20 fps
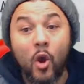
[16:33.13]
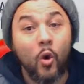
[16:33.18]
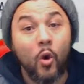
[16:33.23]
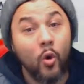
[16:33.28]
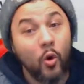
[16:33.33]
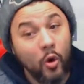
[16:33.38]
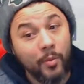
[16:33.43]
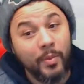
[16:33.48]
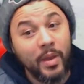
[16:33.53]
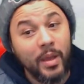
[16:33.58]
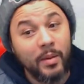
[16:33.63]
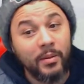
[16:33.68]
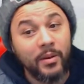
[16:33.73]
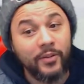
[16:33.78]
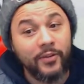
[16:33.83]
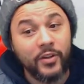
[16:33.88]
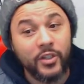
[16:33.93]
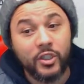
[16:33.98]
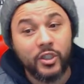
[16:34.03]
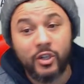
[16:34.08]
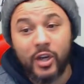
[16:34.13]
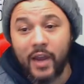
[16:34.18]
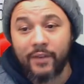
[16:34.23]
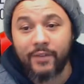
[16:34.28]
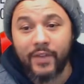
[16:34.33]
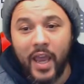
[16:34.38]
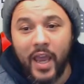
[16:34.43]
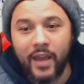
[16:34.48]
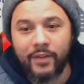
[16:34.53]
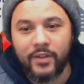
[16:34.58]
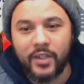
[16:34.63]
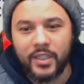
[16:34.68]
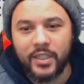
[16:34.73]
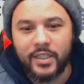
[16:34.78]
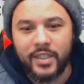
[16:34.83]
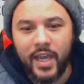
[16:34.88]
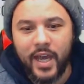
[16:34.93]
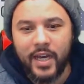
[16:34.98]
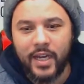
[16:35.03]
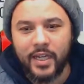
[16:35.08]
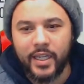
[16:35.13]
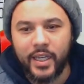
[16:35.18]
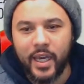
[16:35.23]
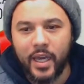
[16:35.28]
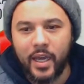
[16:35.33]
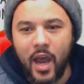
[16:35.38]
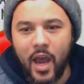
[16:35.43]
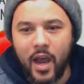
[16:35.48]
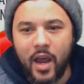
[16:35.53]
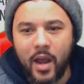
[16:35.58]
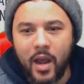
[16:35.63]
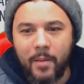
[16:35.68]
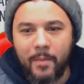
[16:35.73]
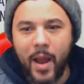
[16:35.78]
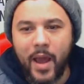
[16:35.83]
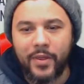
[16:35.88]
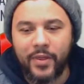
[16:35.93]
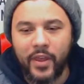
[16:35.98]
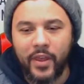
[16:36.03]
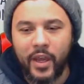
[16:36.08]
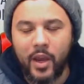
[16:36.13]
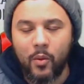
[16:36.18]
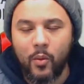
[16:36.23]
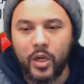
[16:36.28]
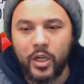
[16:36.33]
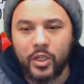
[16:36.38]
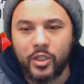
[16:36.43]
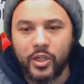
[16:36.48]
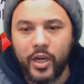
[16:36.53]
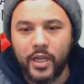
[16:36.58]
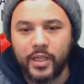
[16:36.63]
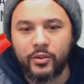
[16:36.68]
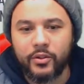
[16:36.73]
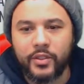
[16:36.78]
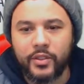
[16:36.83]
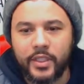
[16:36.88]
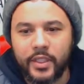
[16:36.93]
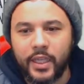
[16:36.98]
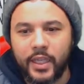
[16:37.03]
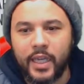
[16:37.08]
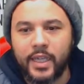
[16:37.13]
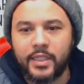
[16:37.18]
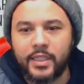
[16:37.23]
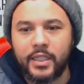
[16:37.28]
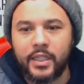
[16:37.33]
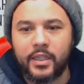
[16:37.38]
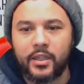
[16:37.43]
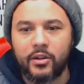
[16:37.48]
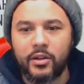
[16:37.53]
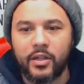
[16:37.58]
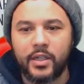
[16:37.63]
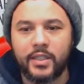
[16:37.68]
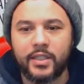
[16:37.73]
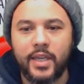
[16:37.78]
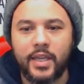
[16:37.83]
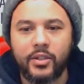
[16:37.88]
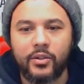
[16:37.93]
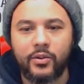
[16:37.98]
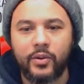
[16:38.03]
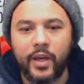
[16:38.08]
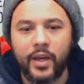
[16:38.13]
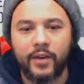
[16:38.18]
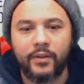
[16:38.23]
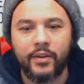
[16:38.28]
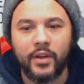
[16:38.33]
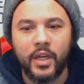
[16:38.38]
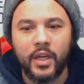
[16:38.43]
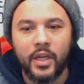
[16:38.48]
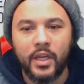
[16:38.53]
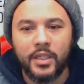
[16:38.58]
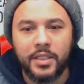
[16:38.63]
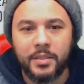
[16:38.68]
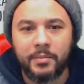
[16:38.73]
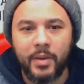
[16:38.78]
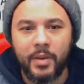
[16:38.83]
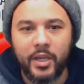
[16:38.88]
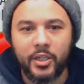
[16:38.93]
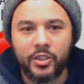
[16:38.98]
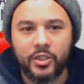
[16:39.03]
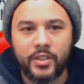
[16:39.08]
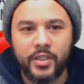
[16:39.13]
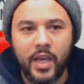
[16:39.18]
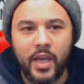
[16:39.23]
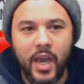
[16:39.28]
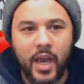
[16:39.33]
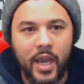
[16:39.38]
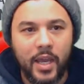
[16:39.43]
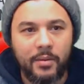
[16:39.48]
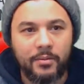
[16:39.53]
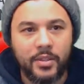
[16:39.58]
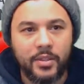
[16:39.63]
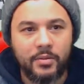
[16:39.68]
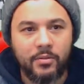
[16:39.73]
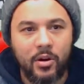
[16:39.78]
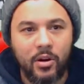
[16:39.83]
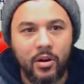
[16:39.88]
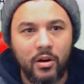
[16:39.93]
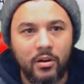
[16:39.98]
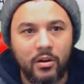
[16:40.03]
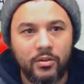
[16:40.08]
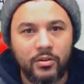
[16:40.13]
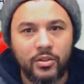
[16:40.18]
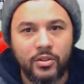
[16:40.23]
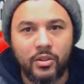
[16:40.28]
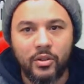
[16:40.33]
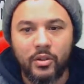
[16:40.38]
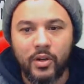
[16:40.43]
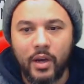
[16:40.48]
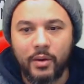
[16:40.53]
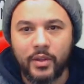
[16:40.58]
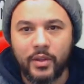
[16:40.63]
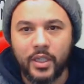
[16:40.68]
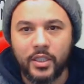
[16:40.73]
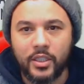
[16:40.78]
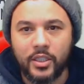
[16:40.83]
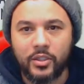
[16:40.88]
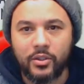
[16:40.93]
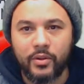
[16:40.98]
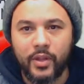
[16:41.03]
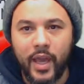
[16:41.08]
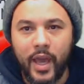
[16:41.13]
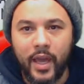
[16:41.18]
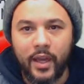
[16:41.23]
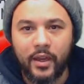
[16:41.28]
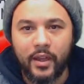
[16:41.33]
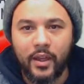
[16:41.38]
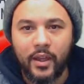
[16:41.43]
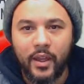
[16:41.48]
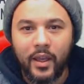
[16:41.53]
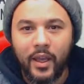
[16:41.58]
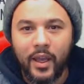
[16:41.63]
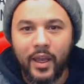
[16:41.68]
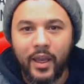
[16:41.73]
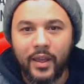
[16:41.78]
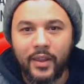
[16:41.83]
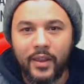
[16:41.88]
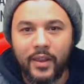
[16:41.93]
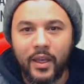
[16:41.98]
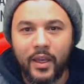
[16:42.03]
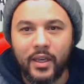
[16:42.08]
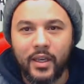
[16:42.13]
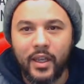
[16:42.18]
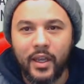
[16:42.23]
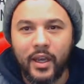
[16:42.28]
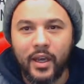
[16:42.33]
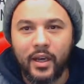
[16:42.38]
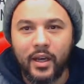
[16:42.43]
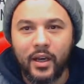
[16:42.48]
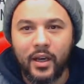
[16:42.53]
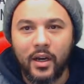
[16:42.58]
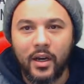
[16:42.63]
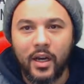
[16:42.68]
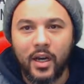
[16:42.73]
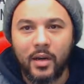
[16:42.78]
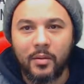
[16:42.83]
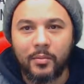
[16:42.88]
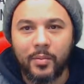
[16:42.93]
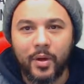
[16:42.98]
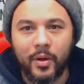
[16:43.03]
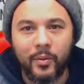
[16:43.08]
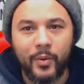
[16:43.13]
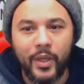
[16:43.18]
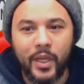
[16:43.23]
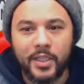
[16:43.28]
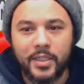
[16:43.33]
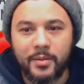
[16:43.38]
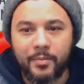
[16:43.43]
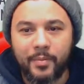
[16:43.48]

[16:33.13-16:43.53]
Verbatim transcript: or maybe a FUT draft. I haven't decided yet. Um, I think I want to try to do DKT though because I do have some extra time tomorrow so I would like to do that. And then, yeah, um, but we got some